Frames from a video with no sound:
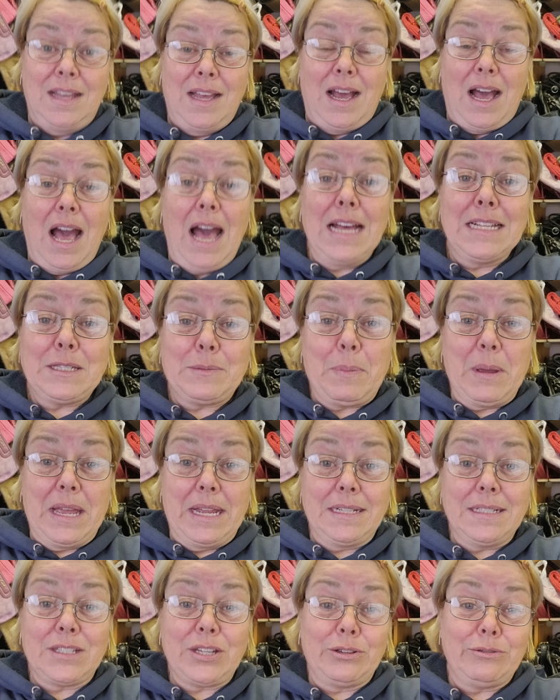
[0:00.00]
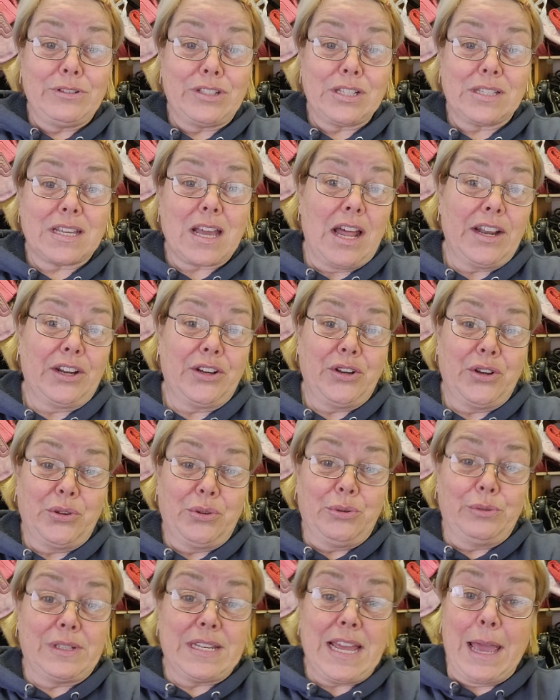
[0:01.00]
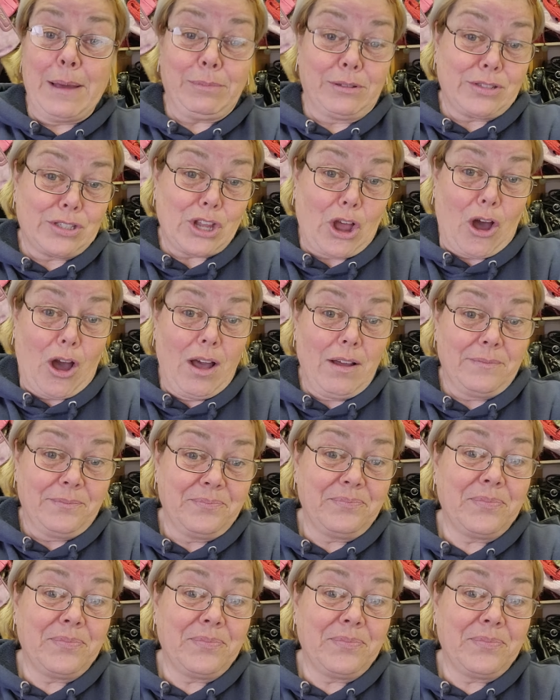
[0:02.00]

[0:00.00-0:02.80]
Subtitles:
husband, who just got a new table saw.